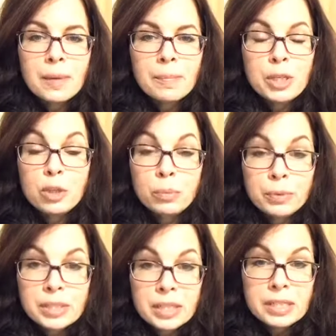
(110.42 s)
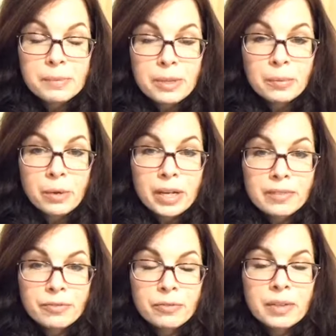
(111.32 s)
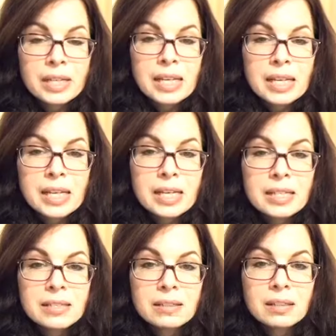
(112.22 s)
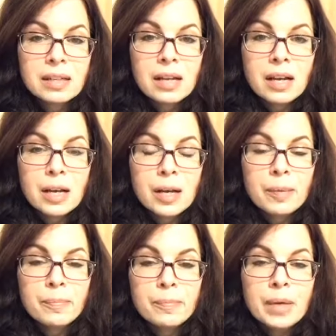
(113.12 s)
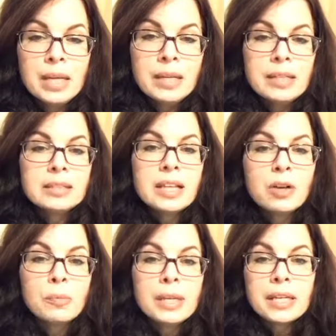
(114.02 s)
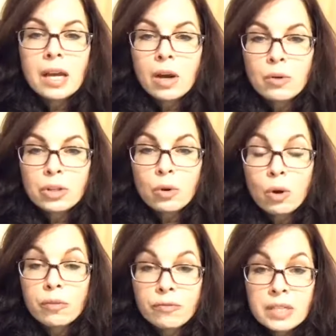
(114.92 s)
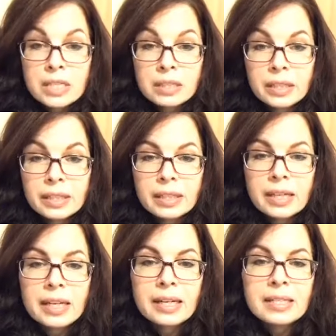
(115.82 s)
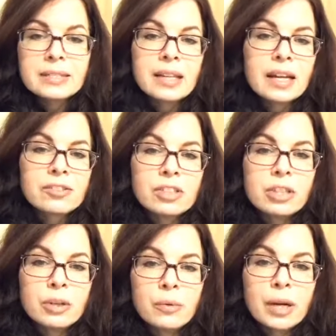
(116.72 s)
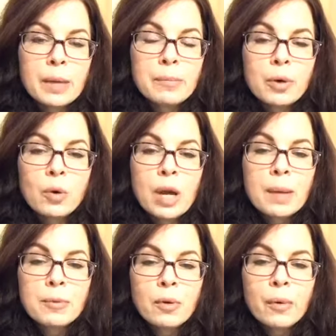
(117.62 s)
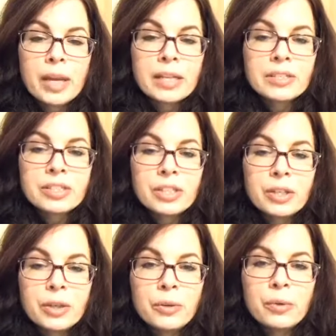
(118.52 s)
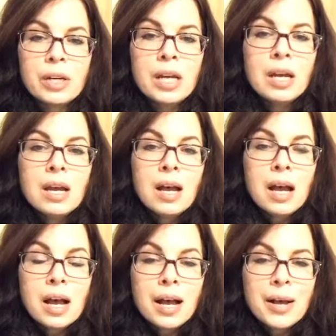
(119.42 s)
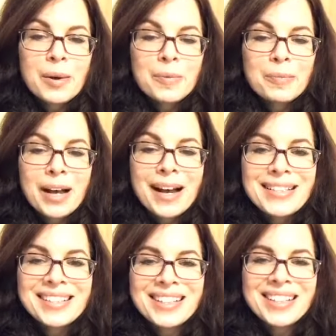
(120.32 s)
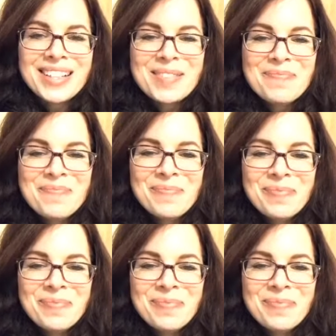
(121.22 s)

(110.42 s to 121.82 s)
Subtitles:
You pretend to be the wife and tell me how you're feeling. And he said, actually, you know what, I'm going to, hi Tom.